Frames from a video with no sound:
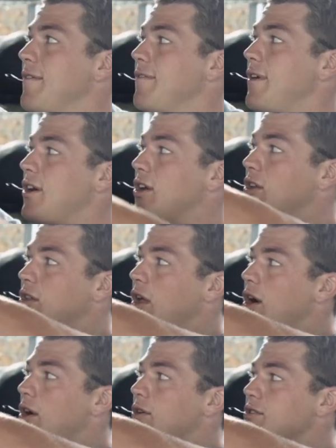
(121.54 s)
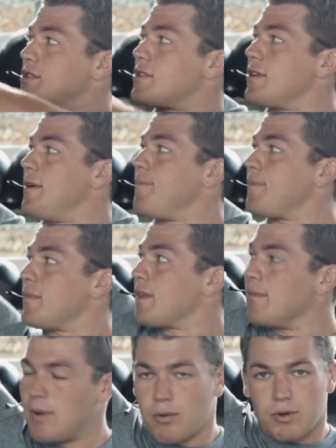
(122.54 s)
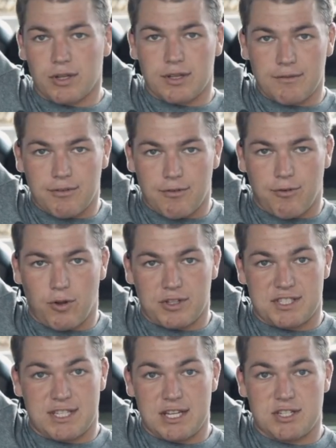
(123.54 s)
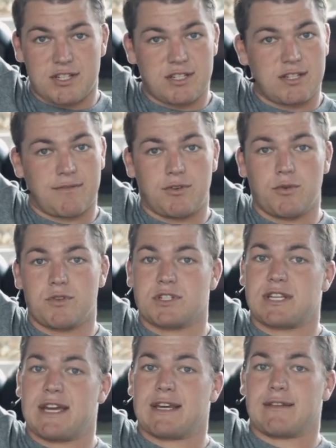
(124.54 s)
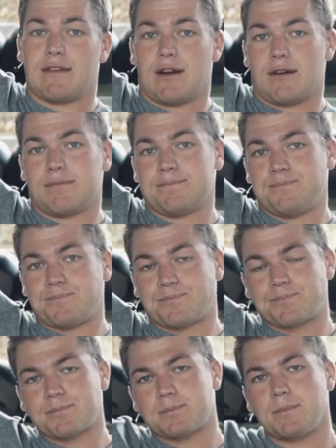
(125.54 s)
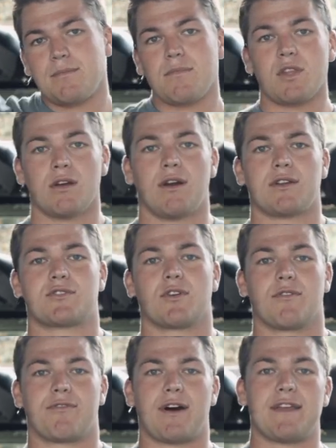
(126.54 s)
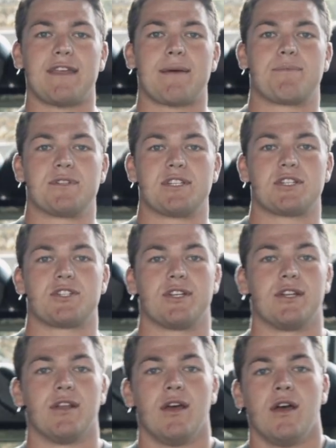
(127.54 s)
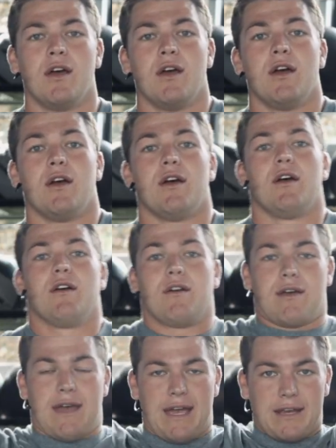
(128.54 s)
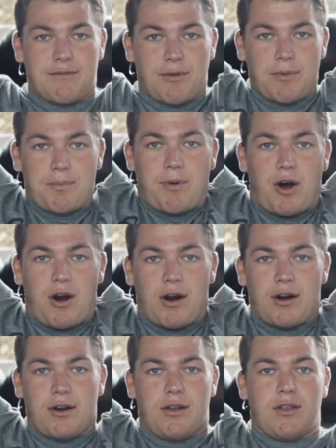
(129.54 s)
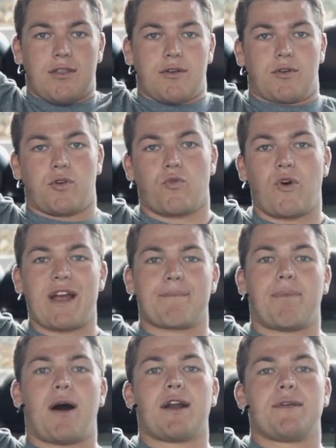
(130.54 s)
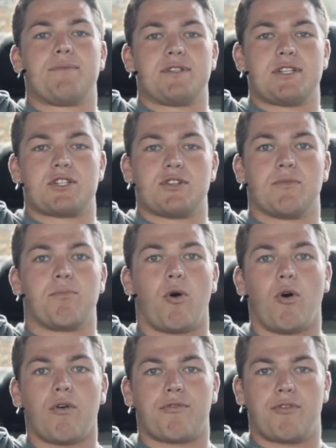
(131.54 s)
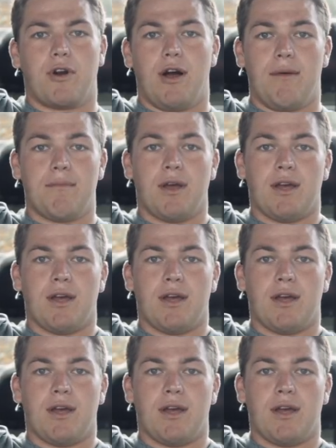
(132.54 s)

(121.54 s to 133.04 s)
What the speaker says: very close, but we're looking for full extension as if you were just hanging there. All right, so to find that position, hanging from the bar, the correct body position to pull from